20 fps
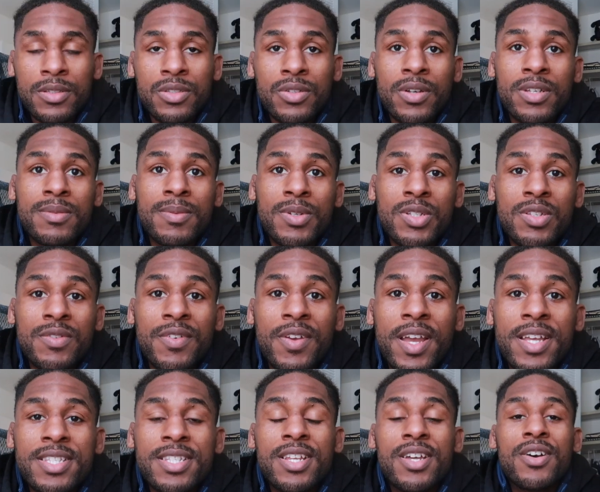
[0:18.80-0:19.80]
So as most of you
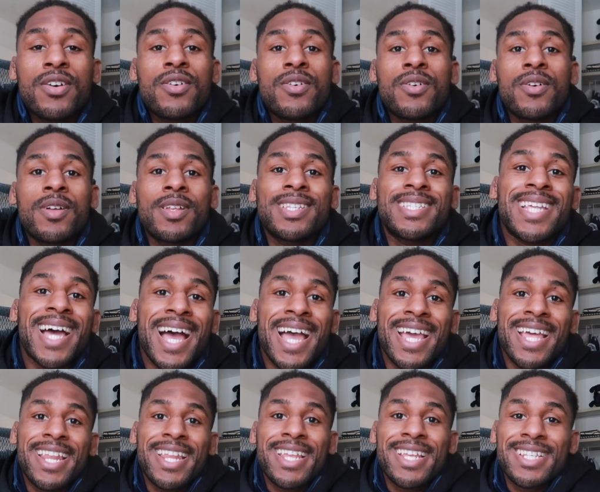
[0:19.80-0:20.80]
guys know,
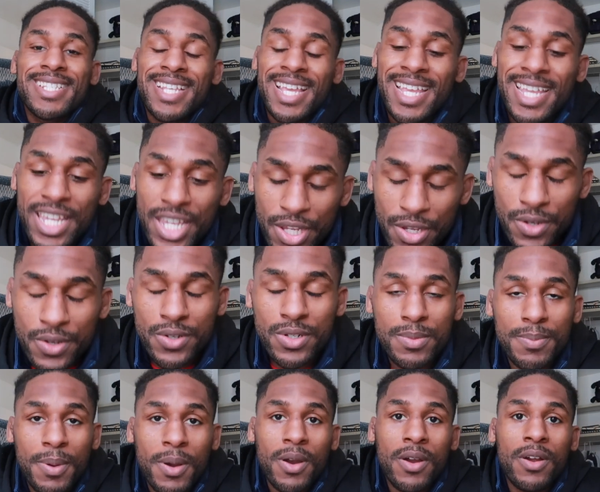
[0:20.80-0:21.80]
diet is a
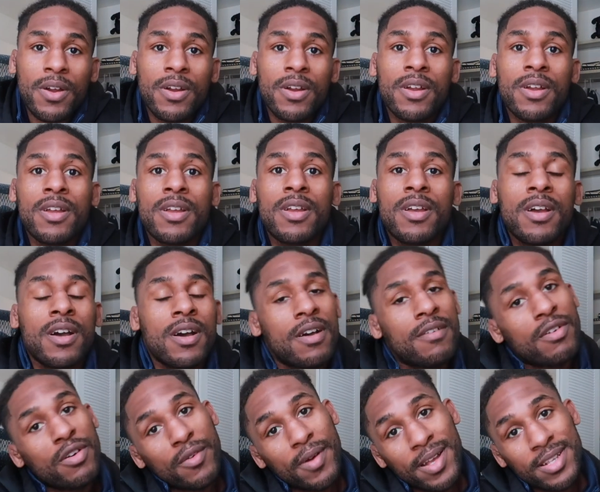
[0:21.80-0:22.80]
huge part
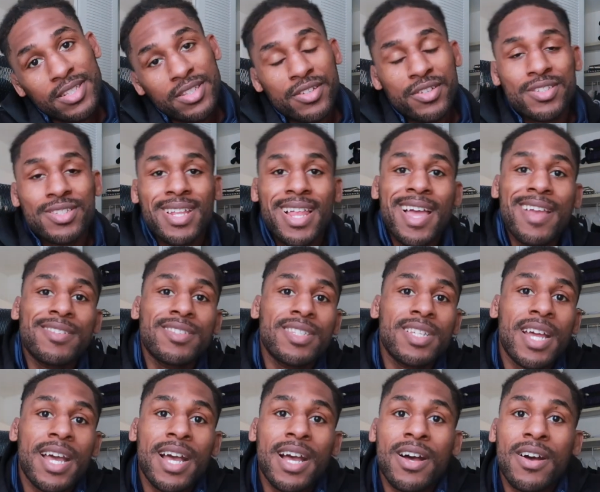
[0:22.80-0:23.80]
of a wrestler's
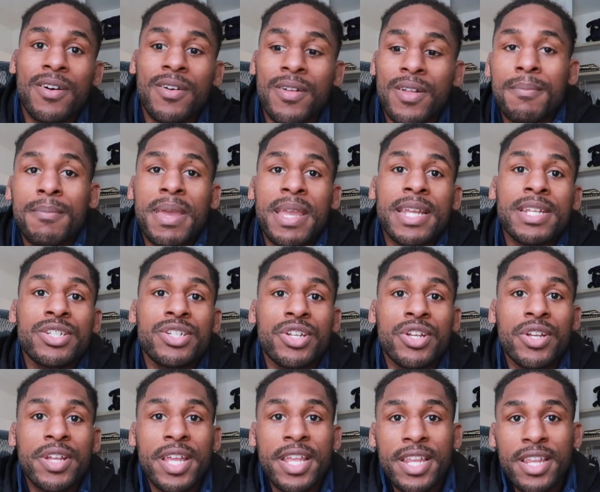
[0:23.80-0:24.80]
lifestyle, making
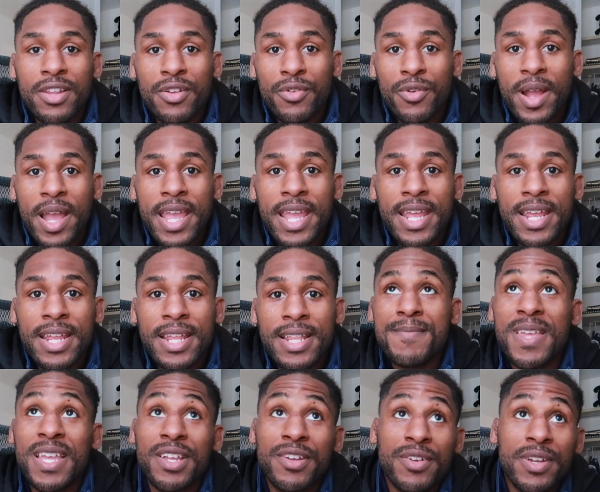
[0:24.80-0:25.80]
sure you're getting the right
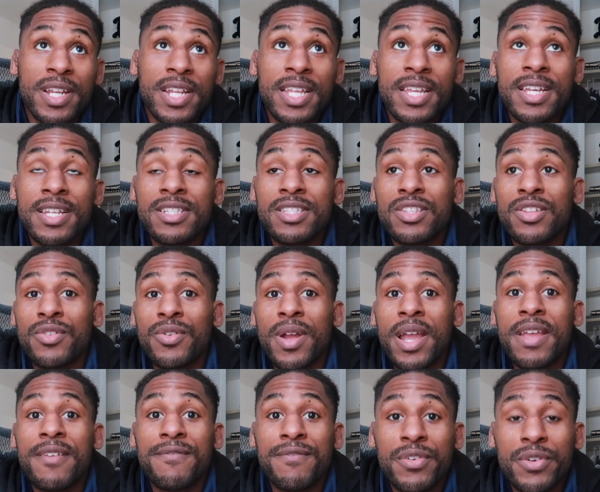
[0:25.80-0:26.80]
ingredients, the
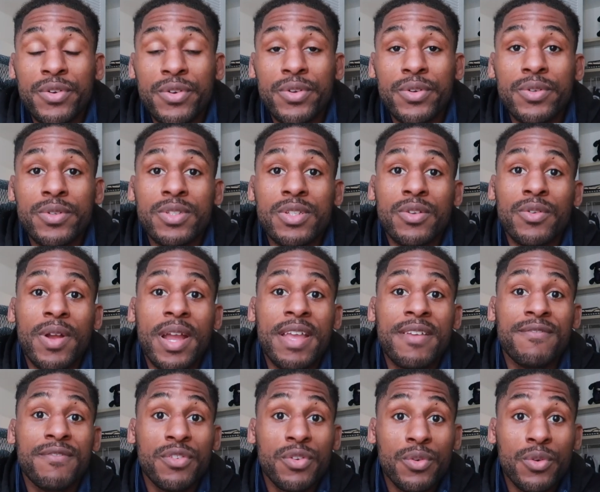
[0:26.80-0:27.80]
right foods, the
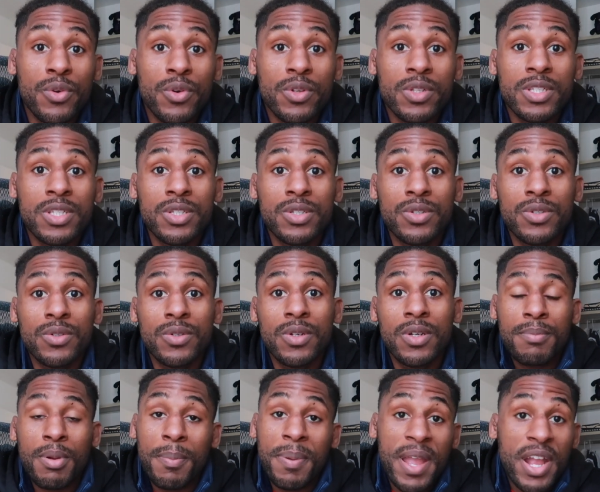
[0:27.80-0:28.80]
right fuel to
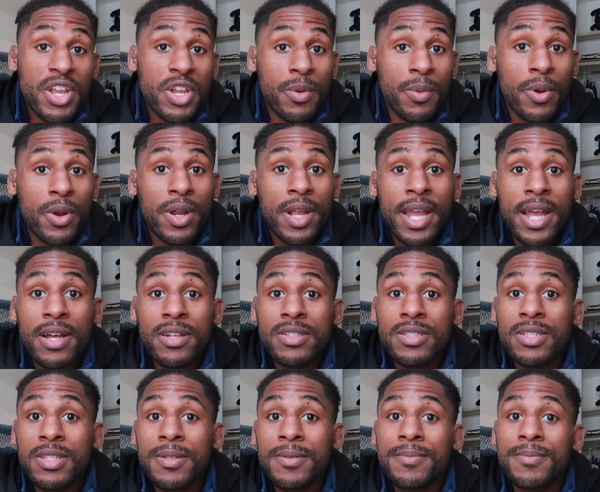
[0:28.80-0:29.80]
prepare your
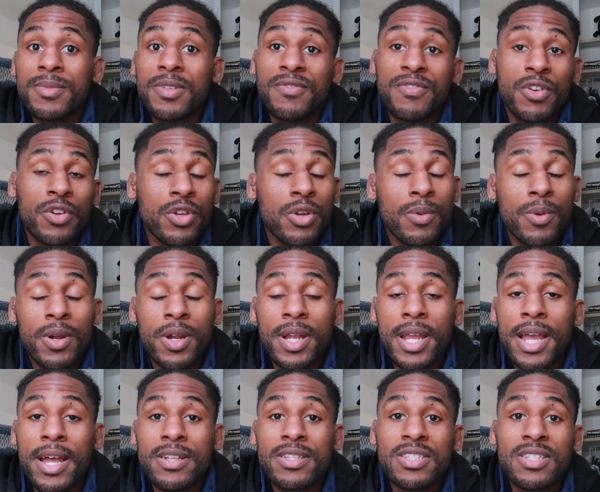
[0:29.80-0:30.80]
workouts, to fuel your
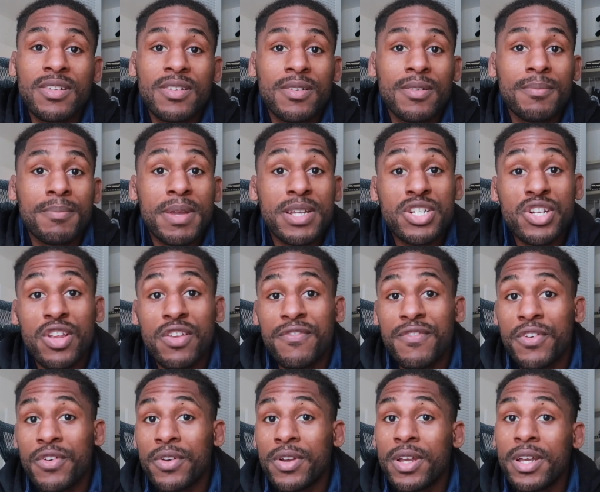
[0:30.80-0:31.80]
workouts, to make sure you
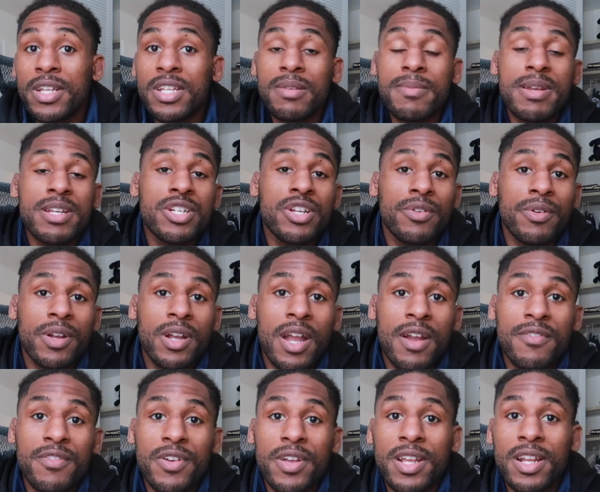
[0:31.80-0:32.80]
feel good, to make sure you're
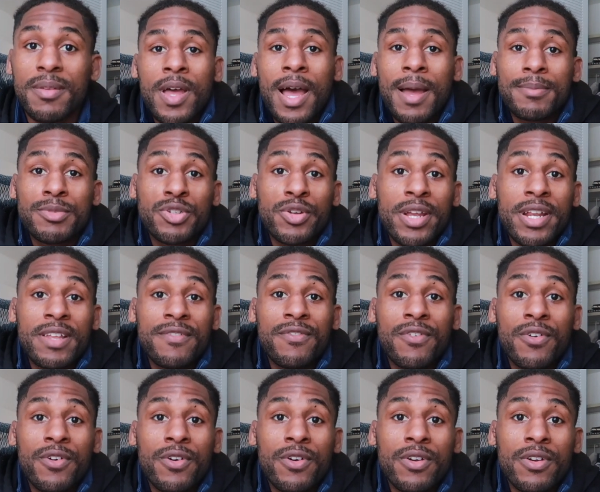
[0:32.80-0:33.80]
recovering. I'm training
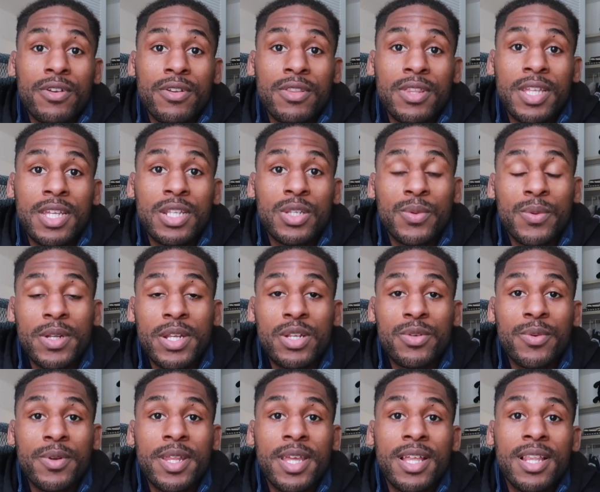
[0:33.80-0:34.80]
for the
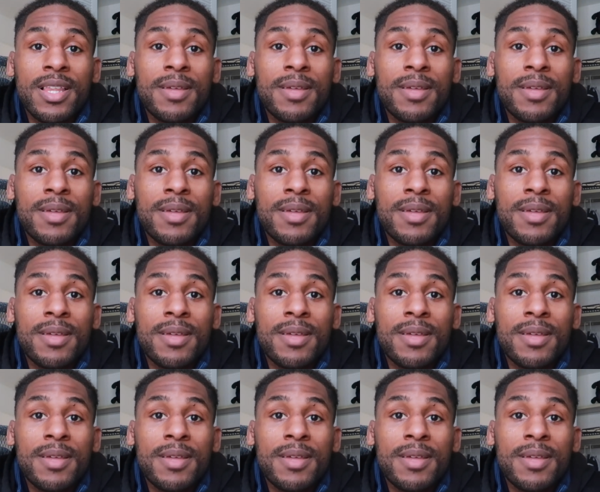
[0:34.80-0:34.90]
2020